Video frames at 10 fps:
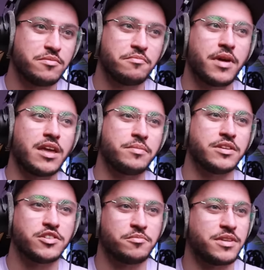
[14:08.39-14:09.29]
maybe
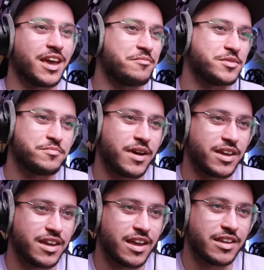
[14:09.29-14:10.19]
some games
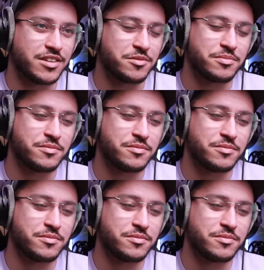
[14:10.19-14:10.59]
might end up